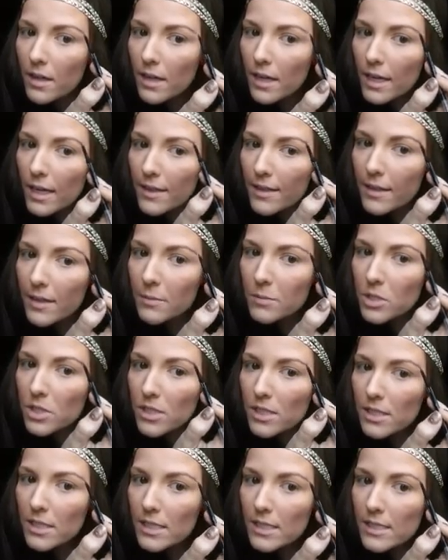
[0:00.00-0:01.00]
And then I'm just
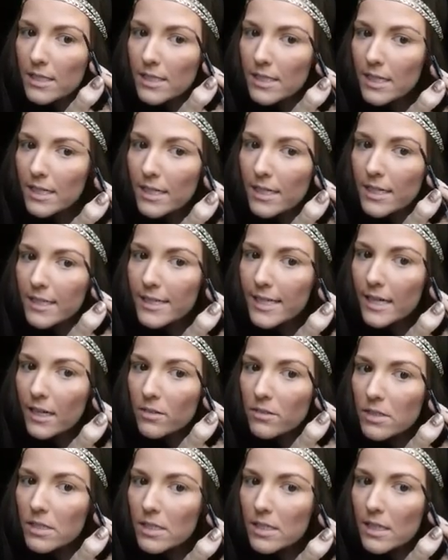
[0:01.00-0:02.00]
gonna extend it
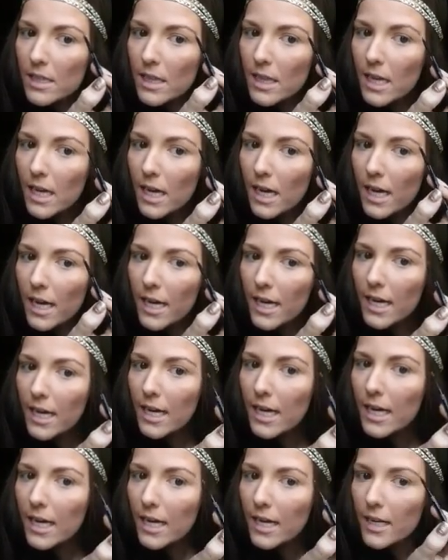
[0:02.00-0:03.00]
down
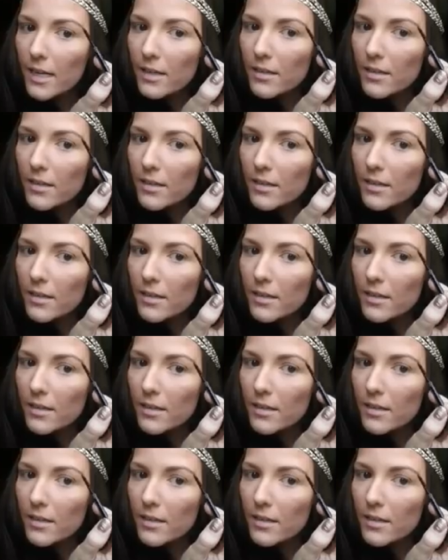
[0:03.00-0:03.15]
slightly.